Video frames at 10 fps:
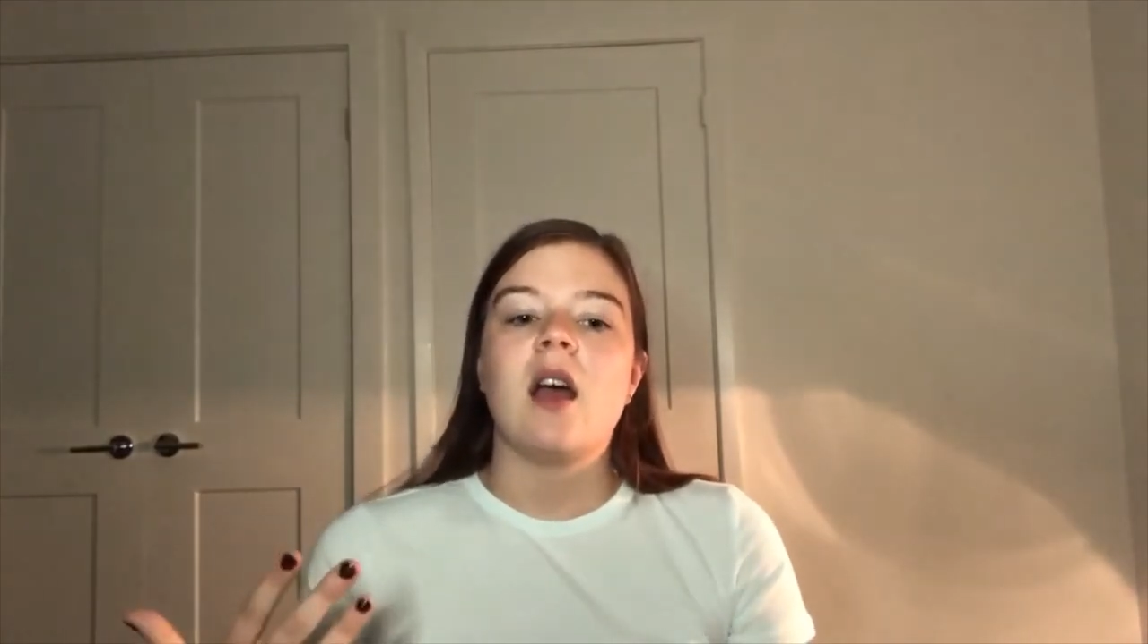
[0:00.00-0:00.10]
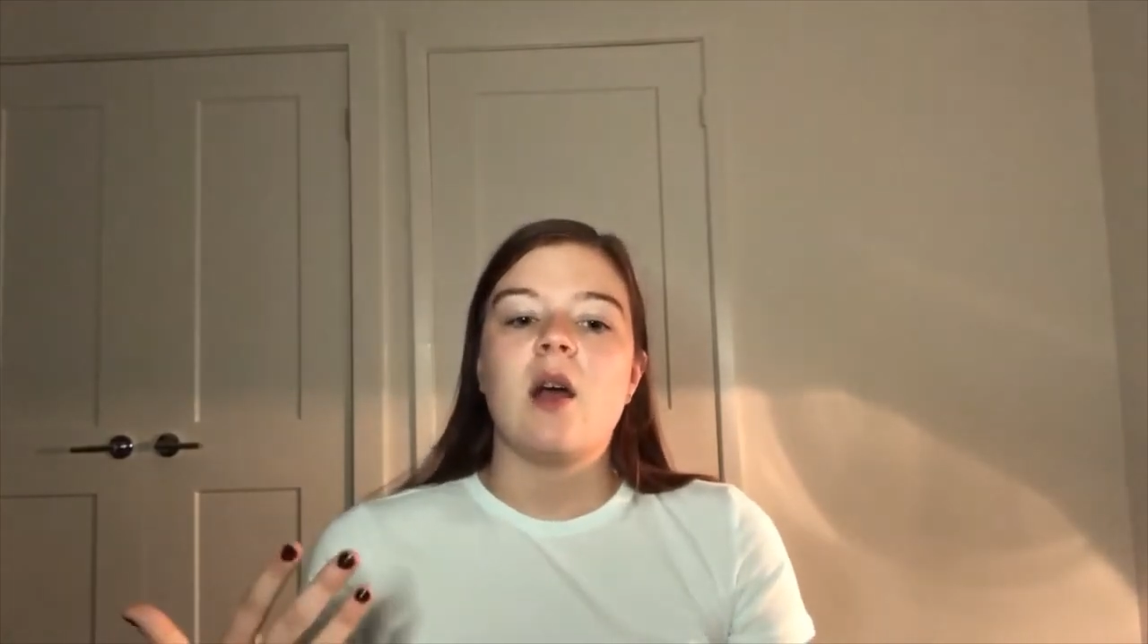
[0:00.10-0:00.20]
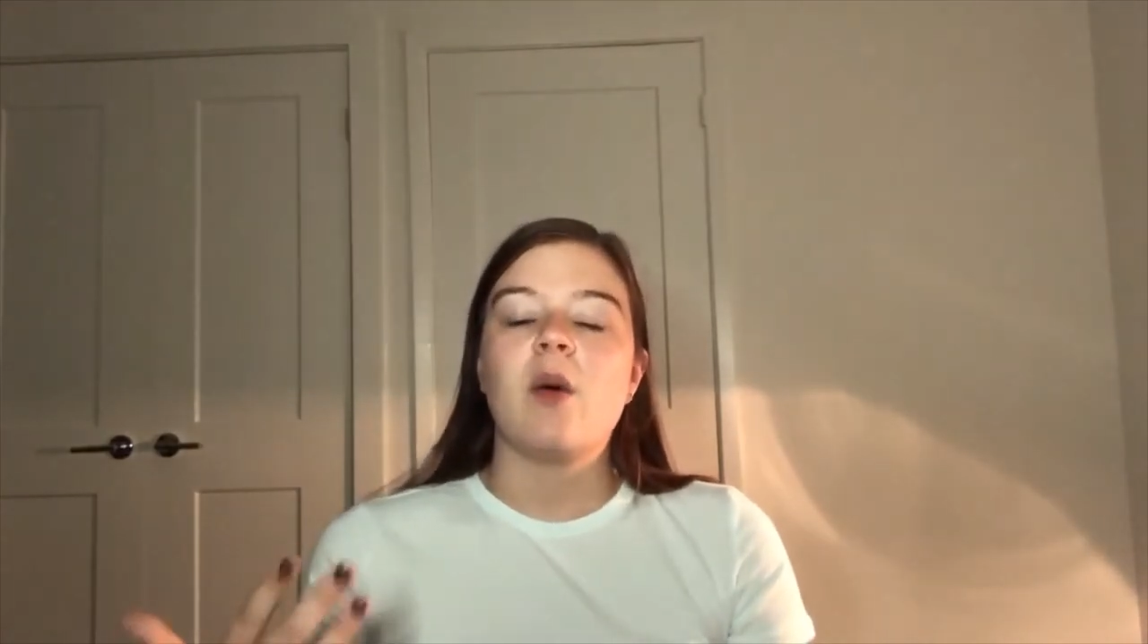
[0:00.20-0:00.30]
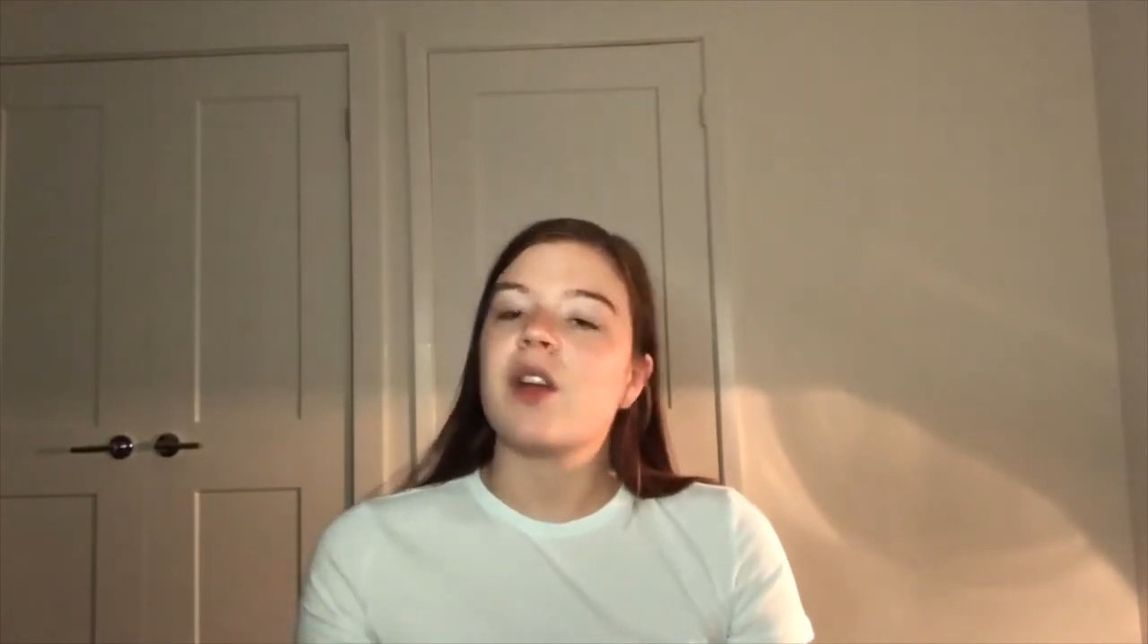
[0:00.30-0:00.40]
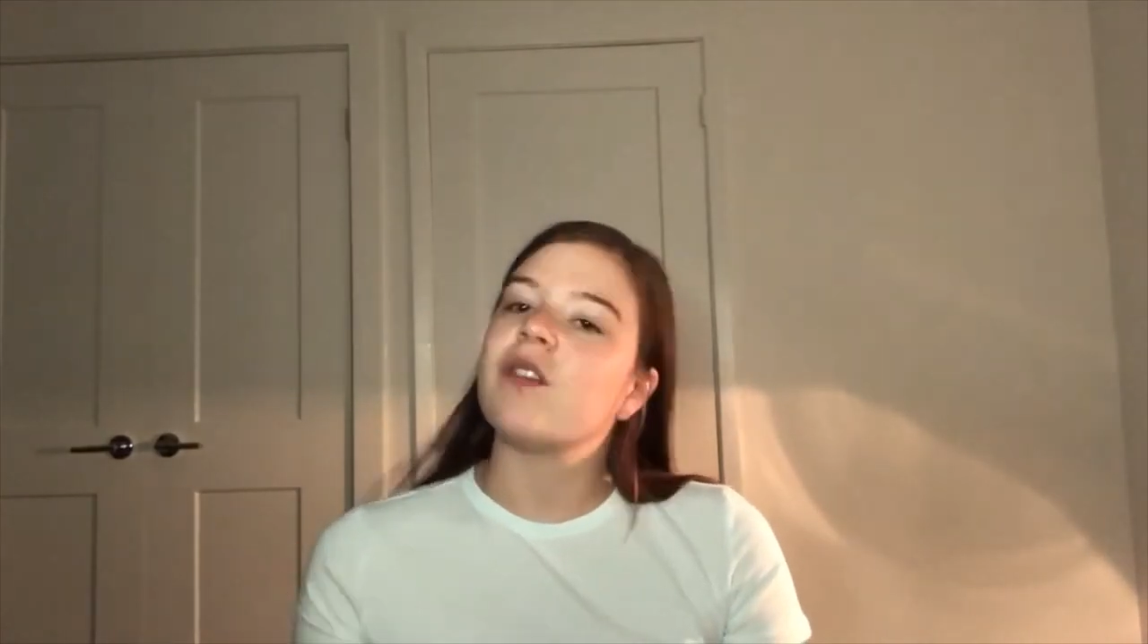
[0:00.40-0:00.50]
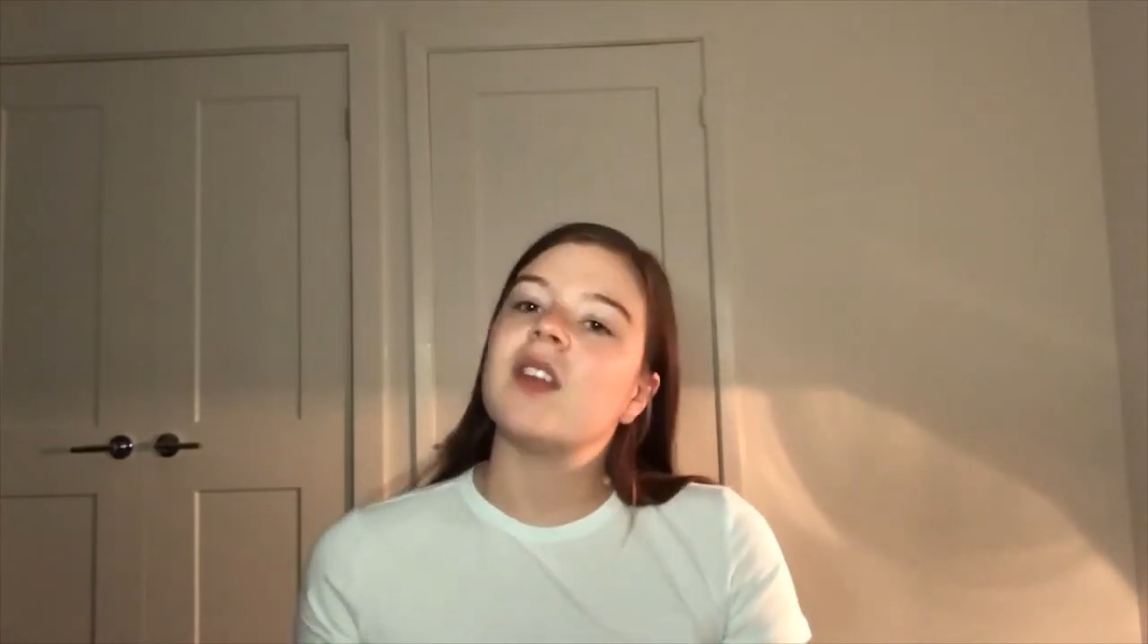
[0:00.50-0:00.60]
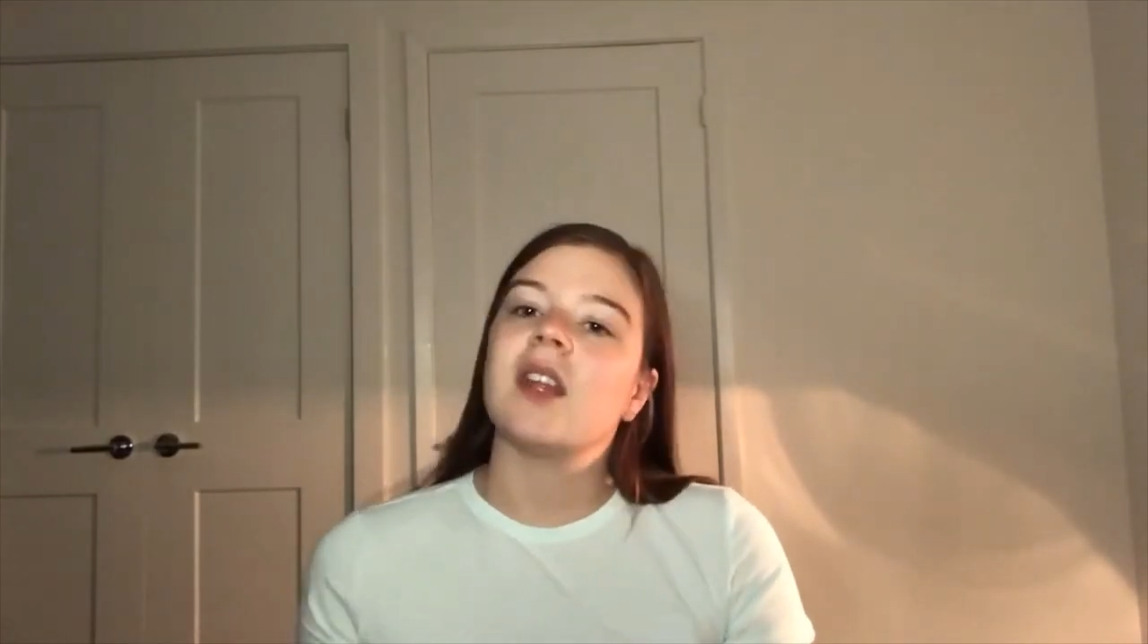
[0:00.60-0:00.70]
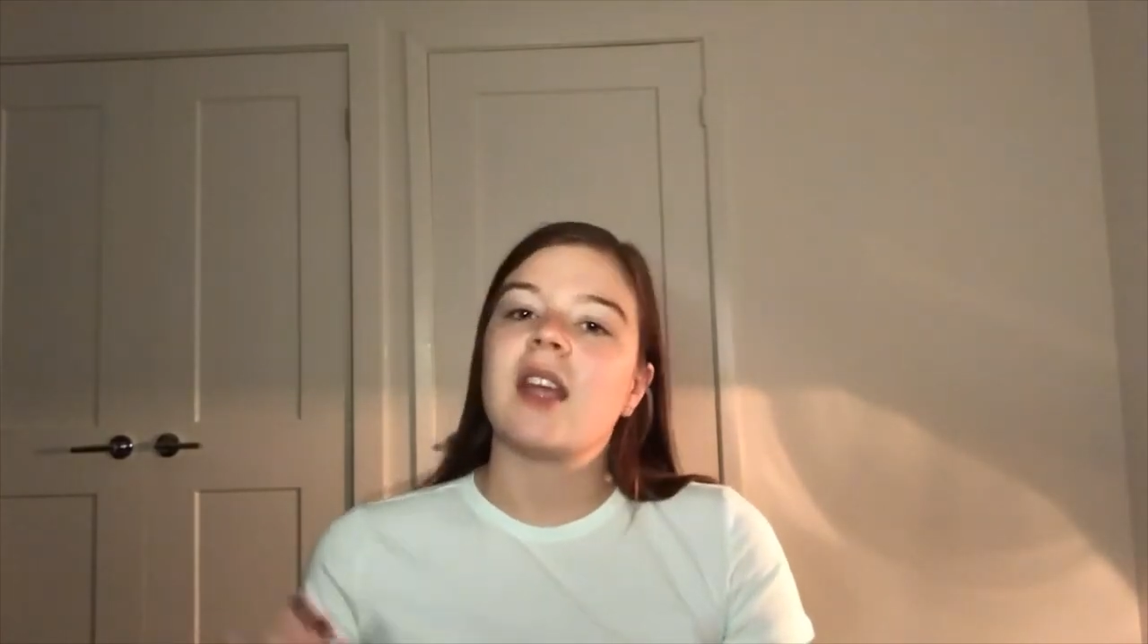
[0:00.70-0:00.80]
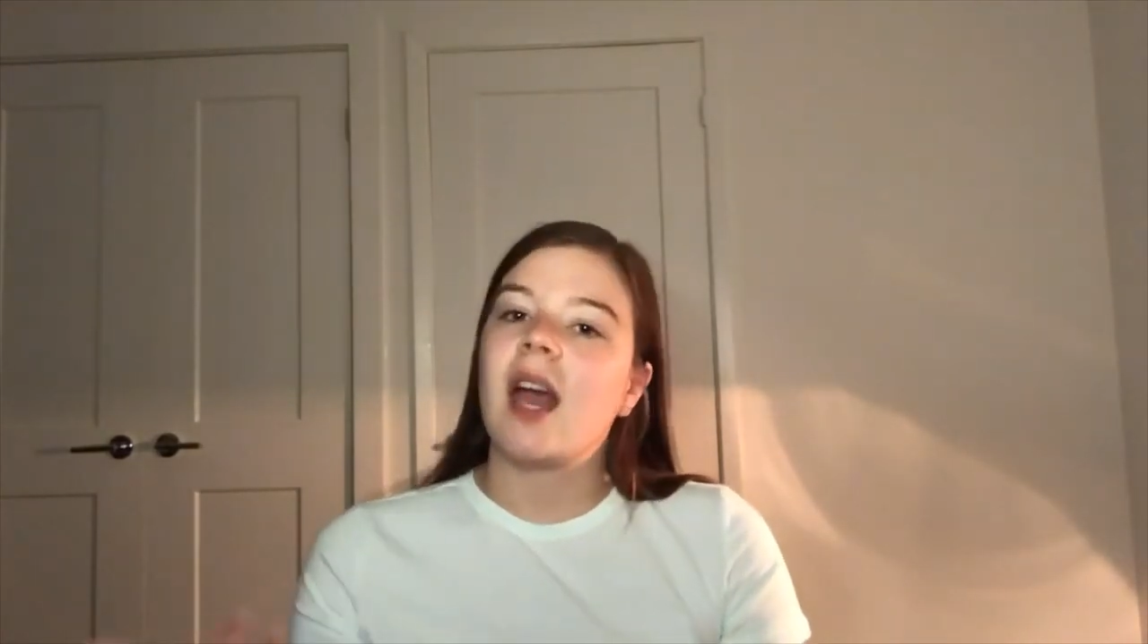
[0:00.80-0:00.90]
what you're feeling,